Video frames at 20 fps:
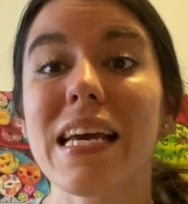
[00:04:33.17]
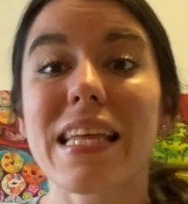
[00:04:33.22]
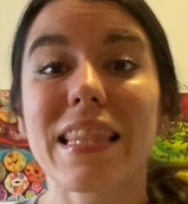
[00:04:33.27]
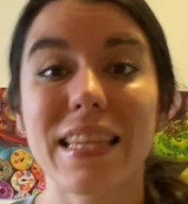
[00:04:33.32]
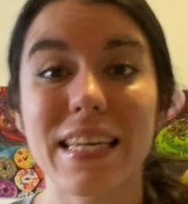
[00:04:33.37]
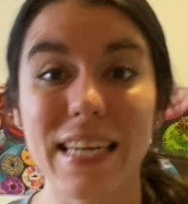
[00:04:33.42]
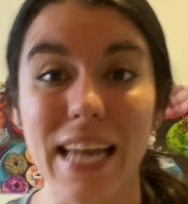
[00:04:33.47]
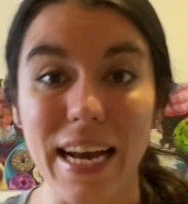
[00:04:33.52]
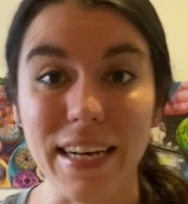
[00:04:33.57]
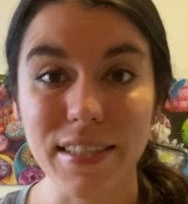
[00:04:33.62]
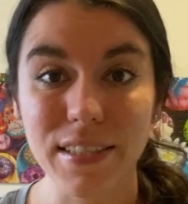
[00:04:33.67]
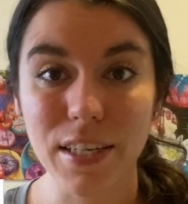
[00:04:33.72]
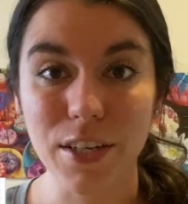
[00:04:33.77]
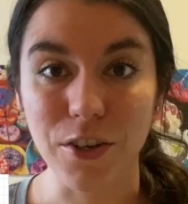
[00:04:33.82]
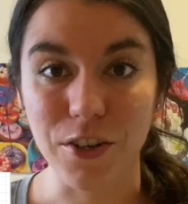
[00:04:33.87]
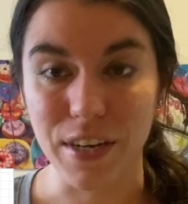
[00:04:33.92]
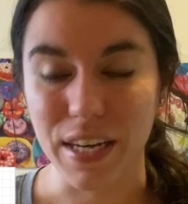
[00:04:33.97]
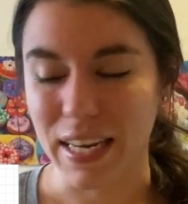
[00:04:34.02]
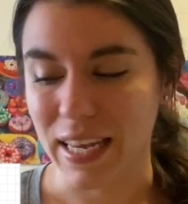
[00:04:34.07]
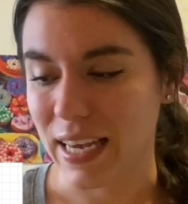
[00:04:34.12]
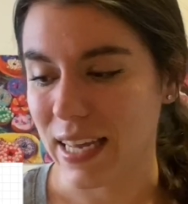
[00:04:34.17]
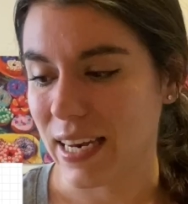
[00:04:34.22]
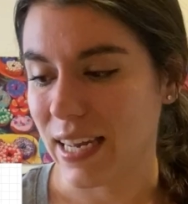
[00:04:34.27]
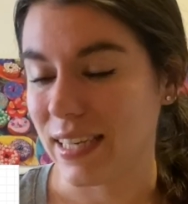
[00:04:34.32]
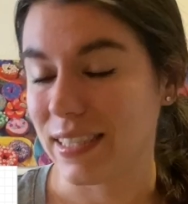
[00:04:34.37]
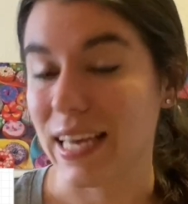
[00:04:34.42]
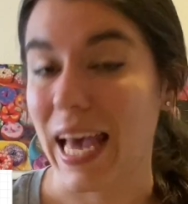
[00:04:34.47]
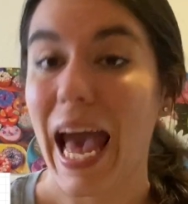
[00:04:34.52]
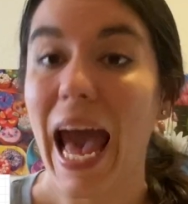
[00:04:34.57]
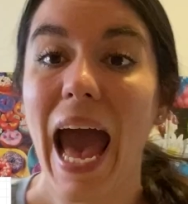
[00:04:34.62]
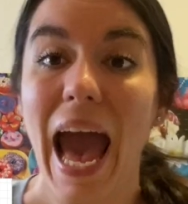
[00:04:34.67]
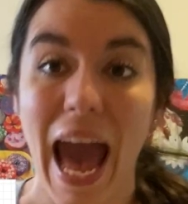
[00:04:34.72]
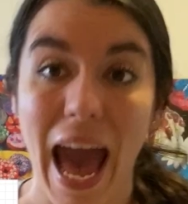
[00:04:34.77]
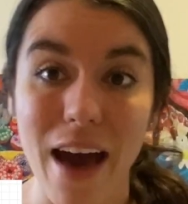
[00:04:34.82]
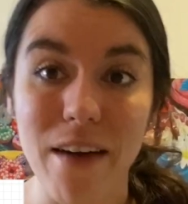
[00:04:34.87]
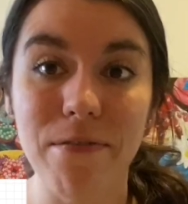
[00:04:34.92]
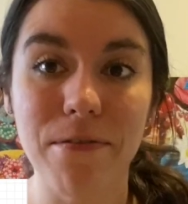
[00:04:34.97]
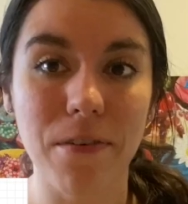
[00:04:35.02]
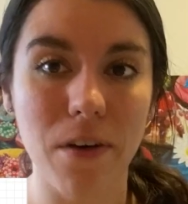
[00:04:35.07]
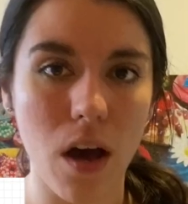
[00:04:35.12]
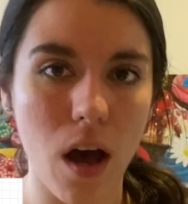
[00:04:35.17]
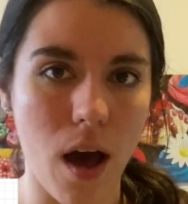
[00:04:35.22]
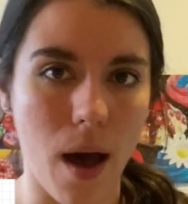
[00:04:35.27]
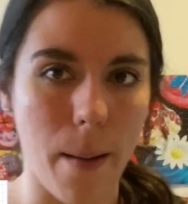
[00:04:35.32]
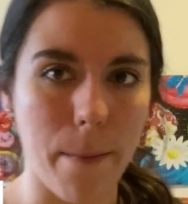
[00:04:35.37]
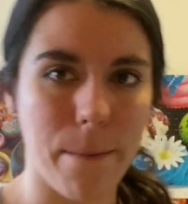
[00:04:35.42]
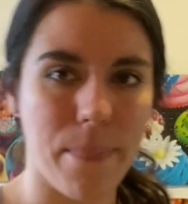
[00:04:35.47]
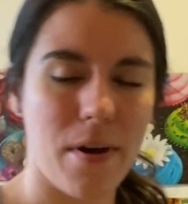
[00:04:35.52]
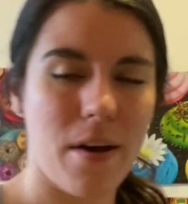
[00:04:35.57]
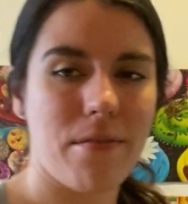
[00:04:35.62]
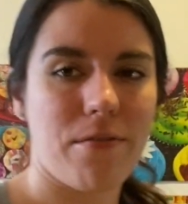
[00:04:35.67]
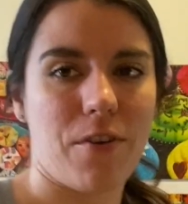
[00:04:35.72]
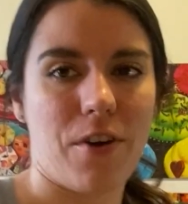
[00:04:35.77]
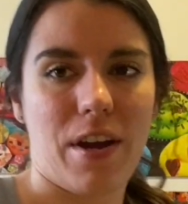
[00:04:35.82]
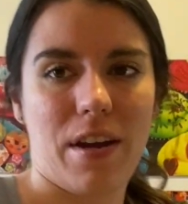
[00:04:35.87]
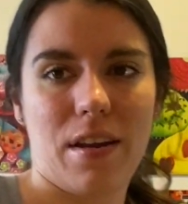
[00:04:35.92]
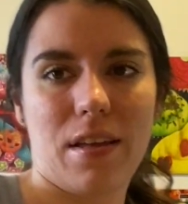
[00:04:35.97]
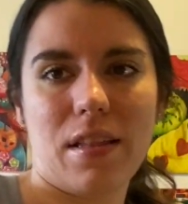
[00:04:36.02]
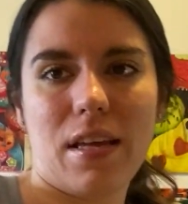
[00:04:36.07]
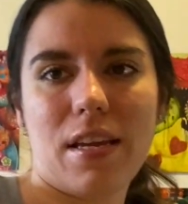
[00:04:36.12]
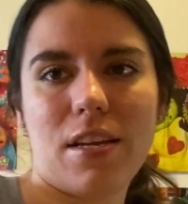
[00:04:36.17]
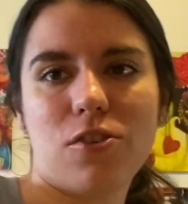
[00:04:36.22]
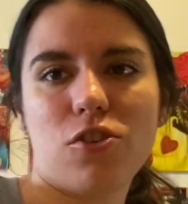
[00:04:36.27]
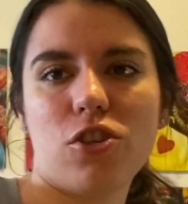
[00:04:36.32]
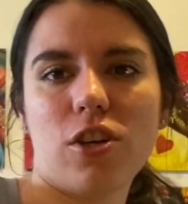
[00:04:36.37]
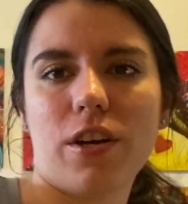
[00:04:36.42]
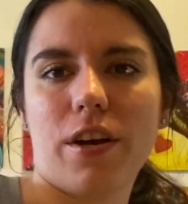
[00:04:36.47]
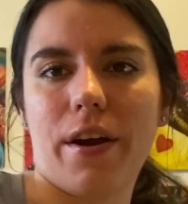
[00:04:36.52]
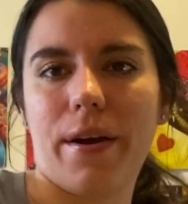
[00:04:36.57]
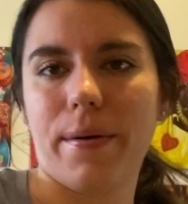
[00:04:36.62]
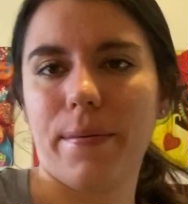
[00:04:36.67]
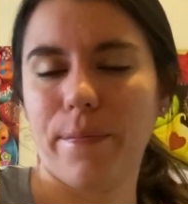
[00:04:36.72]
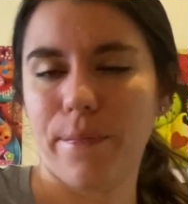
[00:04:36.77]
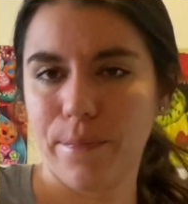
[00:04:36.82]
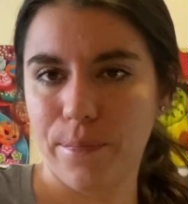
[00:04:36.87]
The next ingredient is a 1/2 cup of granulated sugar.